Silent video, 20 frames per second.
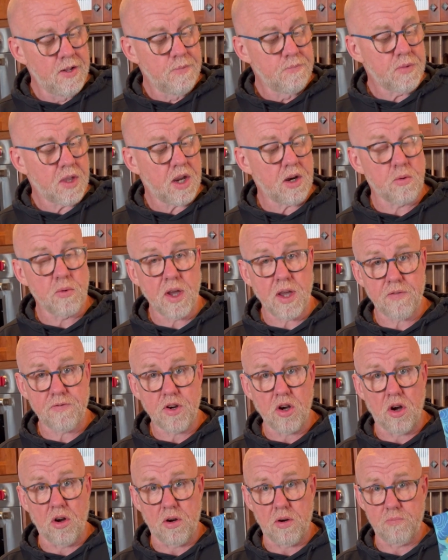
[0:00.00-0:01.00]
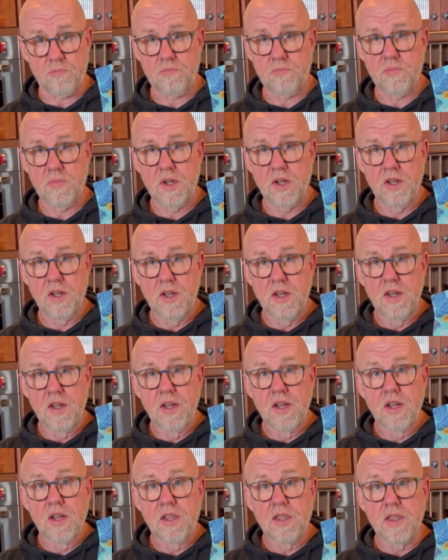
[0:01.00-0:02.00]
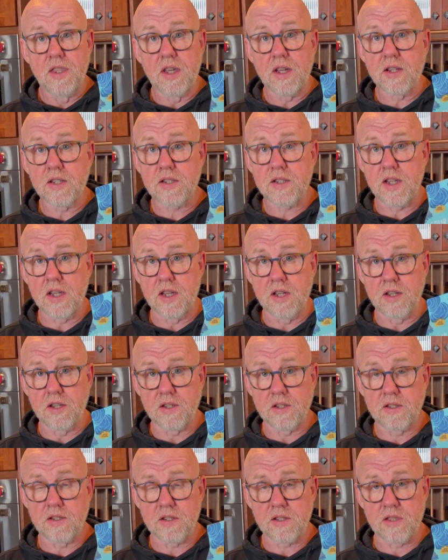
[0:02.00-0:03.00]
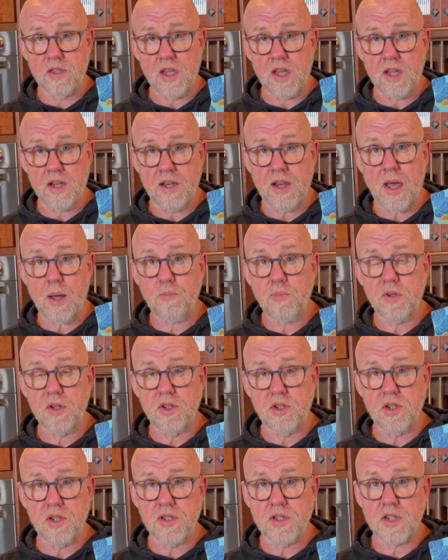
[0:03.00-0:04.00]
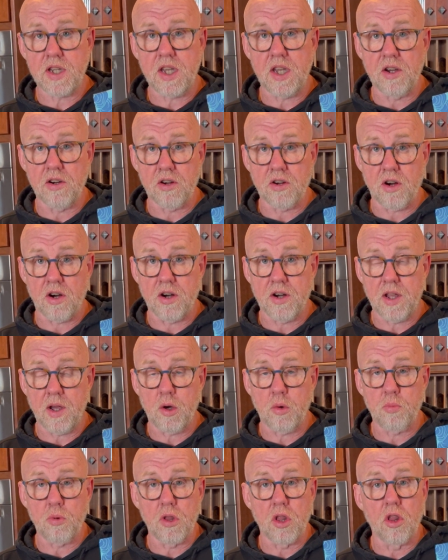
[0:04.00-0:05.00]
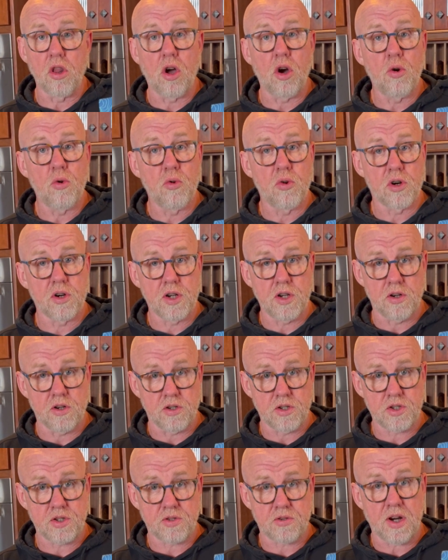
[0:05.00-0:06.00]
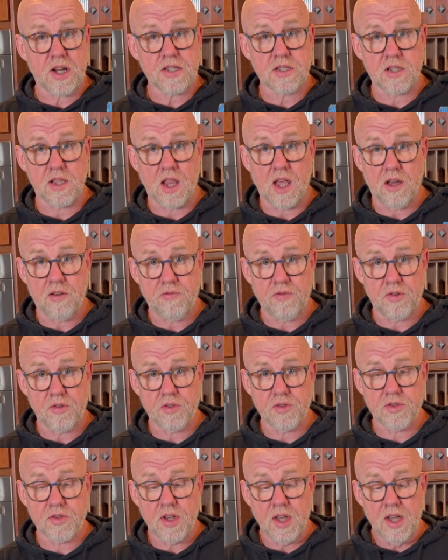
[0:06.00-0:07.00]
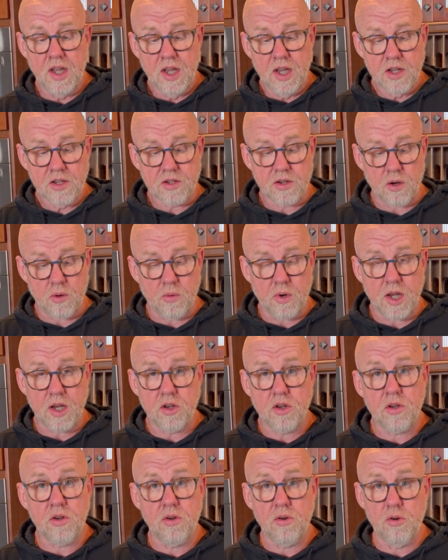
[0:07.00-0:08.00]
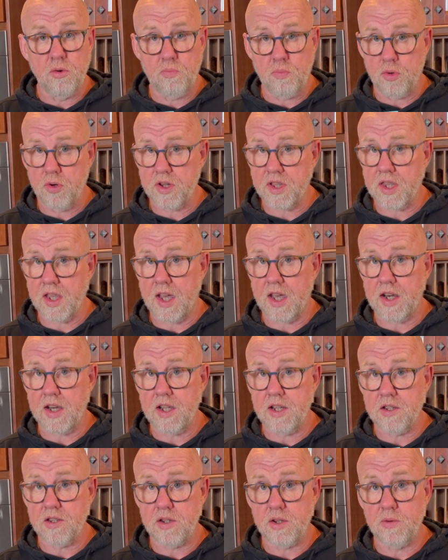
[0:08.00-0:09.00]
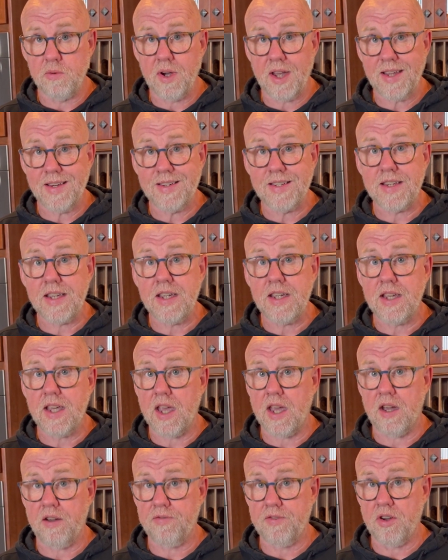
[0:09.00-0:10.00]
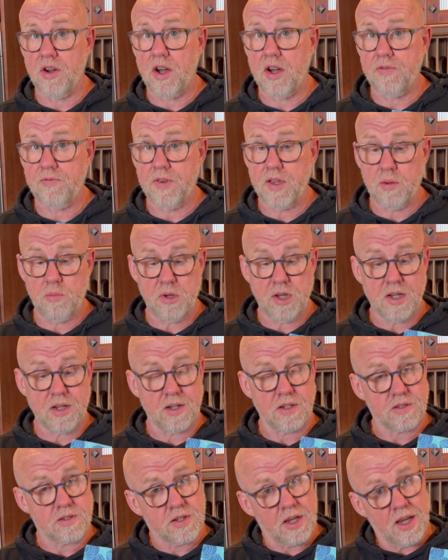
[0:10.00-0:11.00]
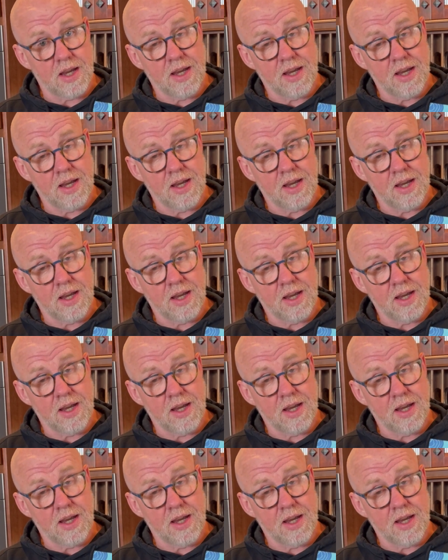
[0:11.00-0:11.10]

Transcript: Here we have Calm. This is the adaptogens here are to help lower your stress levels. So we do put that into a decaf coffee because